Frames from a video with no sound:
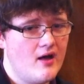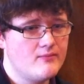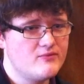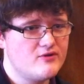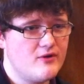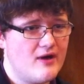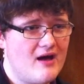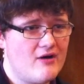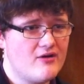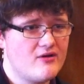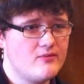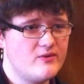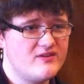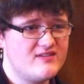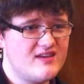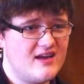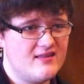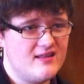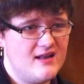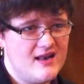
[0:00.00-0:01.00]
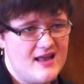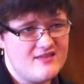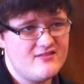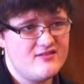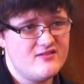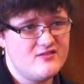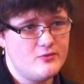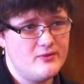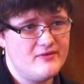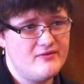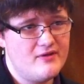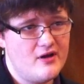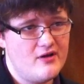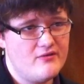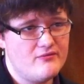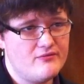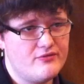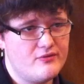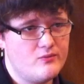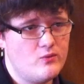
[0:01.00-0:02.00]
So how can we take the lessons we've
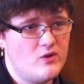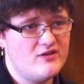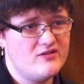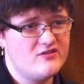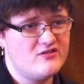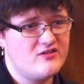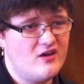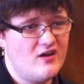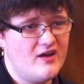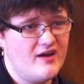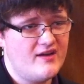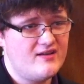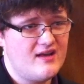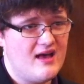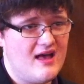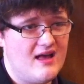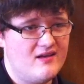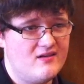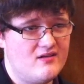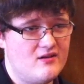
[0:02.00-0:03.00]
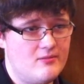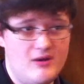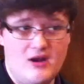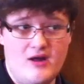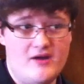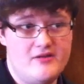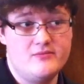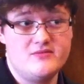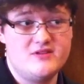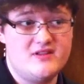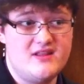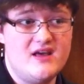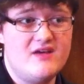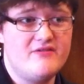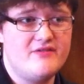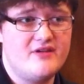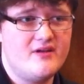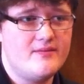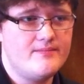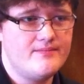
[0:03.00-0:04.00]
learned from one side and apply them to the
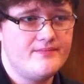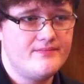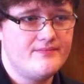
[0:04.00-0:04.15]
other?